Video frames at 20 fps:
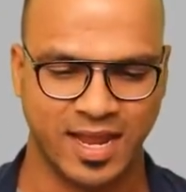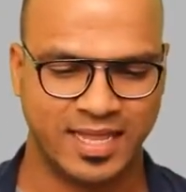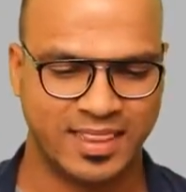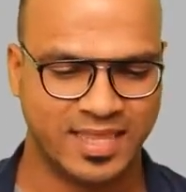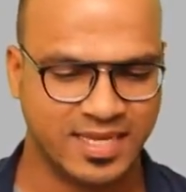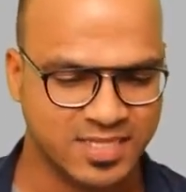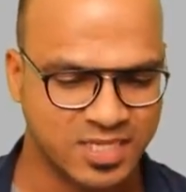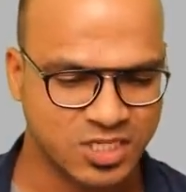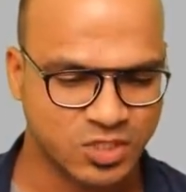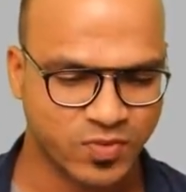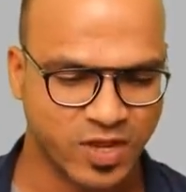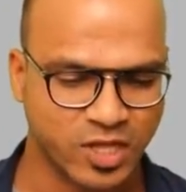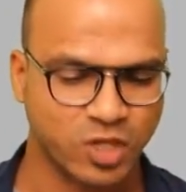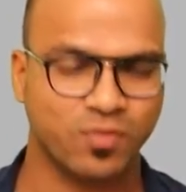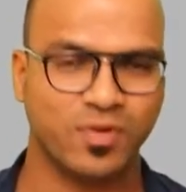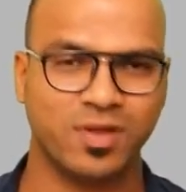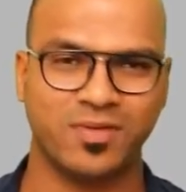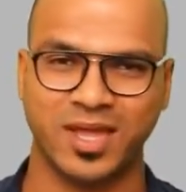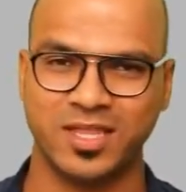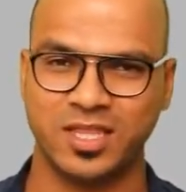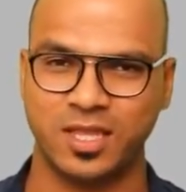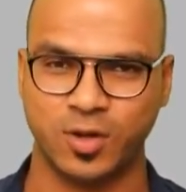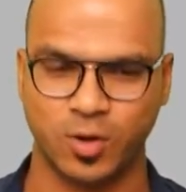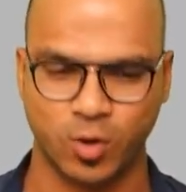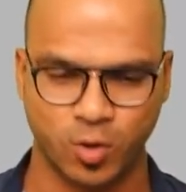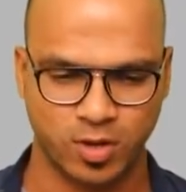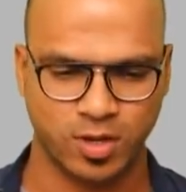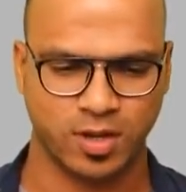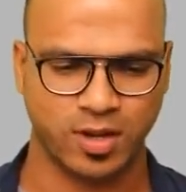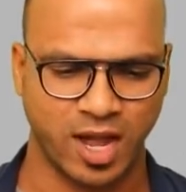This is where you will write the
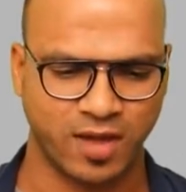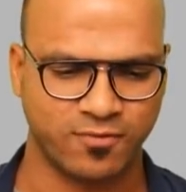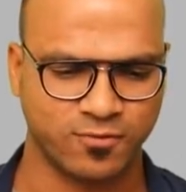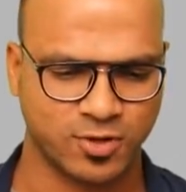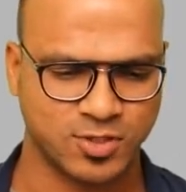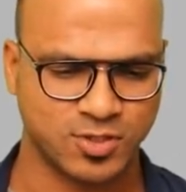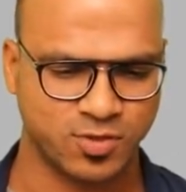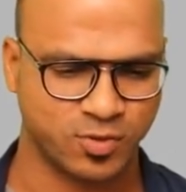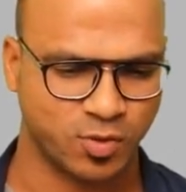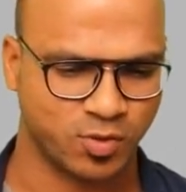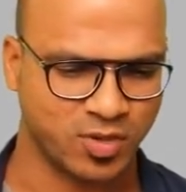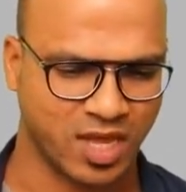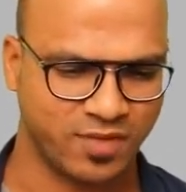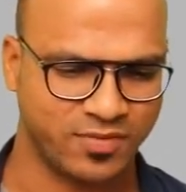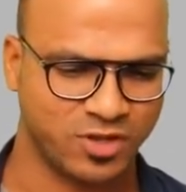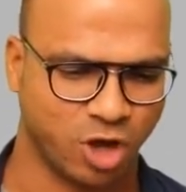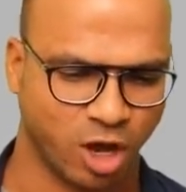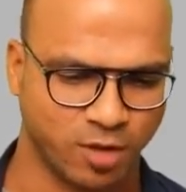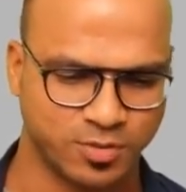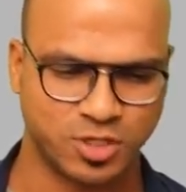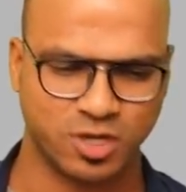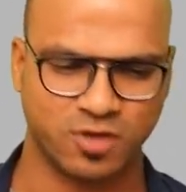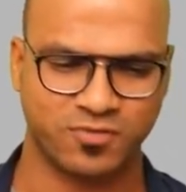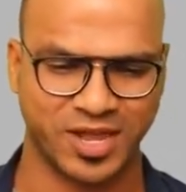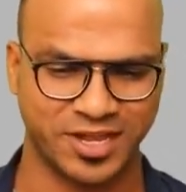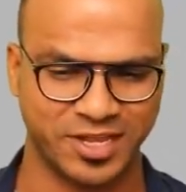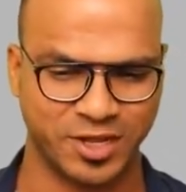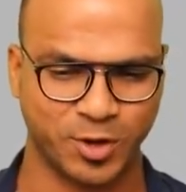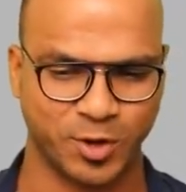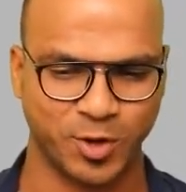code. Of course, you don't have any option of
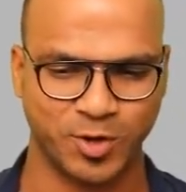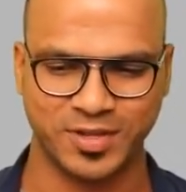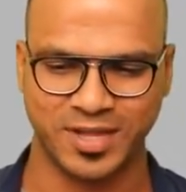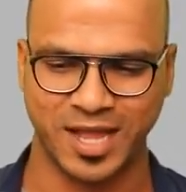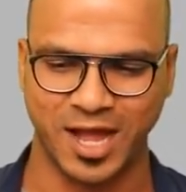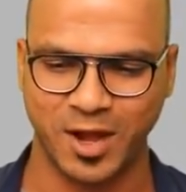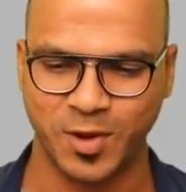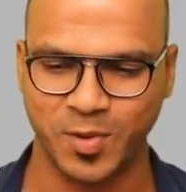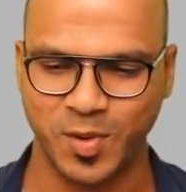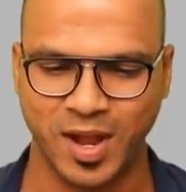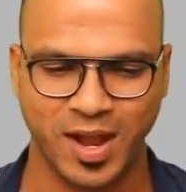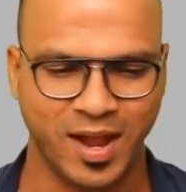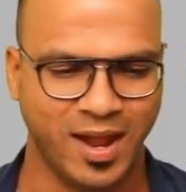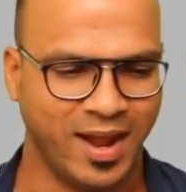writing code now.